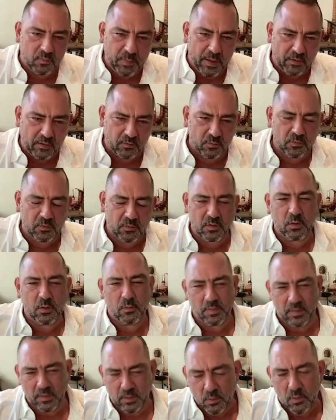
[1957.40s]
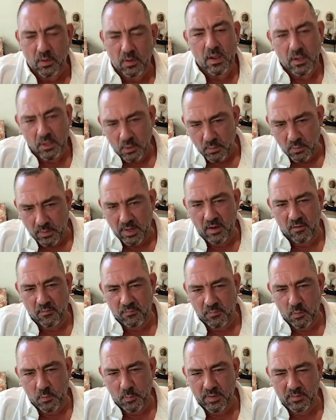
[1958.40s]
special? Do you know that you're here
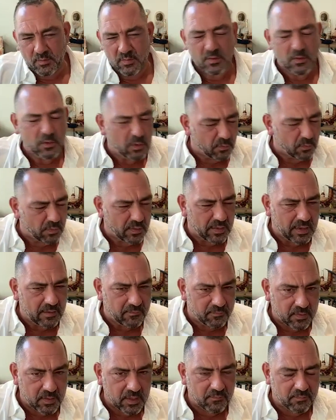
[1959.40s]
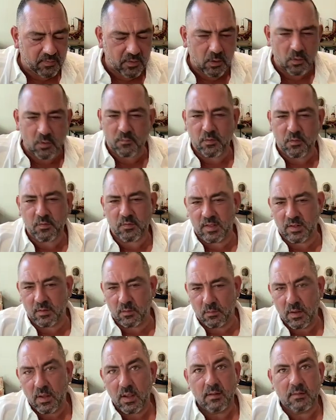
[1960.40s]
for a reason? You know that if the universe
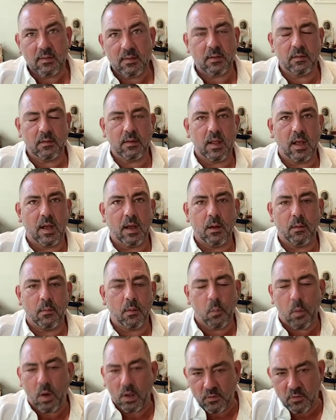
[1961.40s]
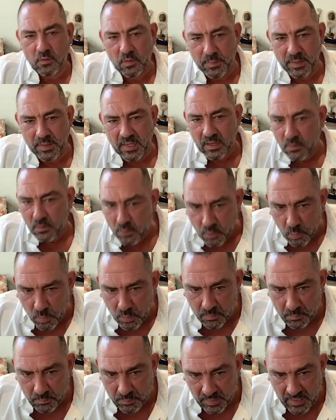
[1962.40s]
didn't want you to be here, you
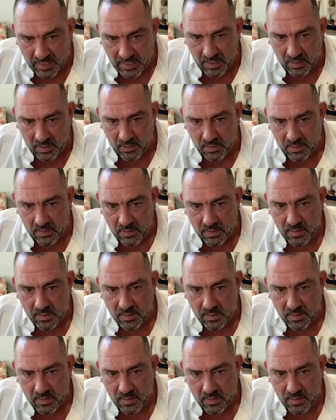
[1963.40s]
wouldn't be here.